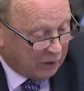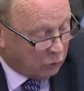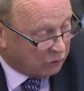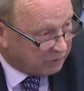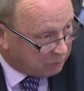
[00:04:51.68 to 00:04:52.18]

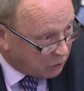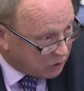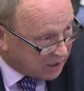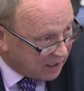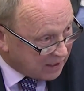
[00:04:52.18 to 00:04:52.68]
note of the
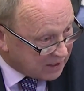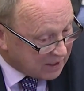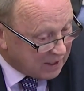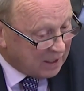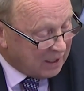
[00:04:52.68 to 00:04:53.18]
process,
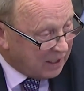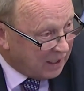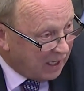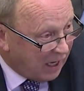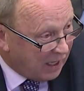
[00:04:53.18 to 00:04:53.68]

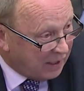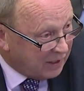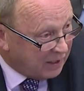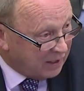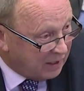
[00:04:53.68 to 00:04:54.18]
uh,
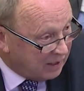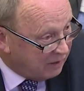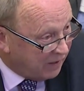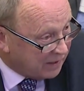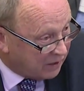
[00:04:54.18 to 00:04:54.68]
and the
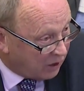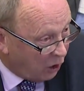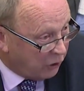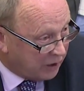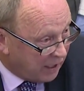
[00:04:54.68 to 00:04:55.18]
fact that
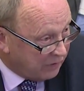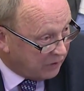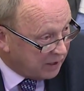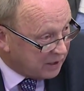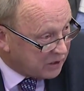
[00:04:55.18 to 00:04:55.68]
other
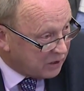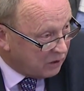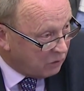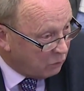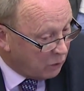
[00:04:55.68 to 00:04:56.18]
candidates
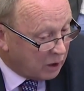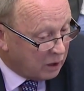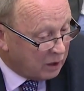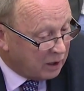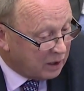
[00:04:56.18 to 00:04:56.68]

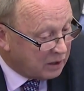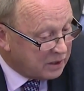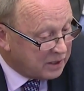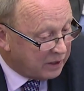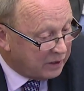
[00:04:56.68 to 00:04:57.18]
were
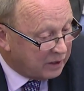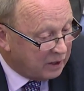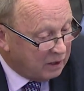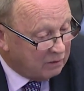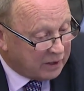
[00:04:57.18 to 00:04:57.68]
considered.
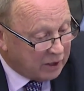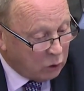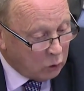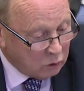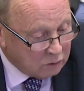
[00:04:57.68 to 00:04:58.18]
Like the
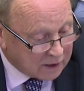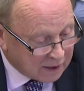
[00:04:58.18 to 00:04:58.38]
old